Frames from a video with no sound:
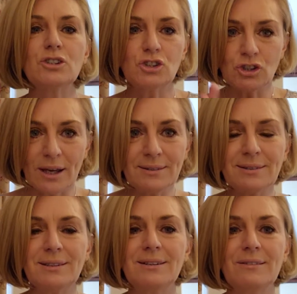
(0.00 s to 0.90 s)

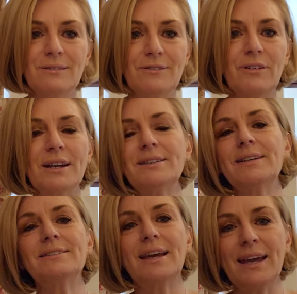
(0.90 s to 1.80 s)
Just
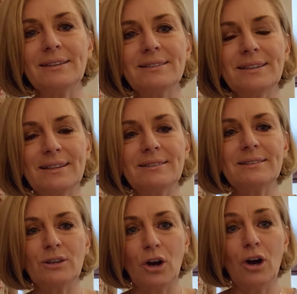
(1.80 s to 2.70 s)
Vitex Agnus
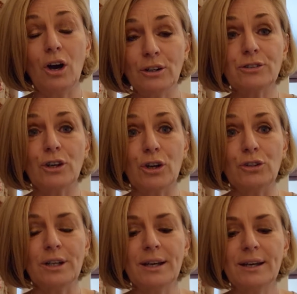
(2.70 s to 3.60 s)
Castus on its
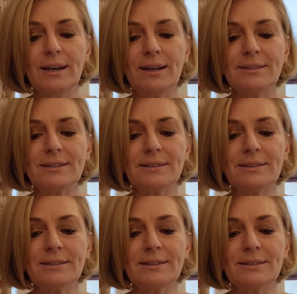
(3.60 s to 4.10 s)
own. Its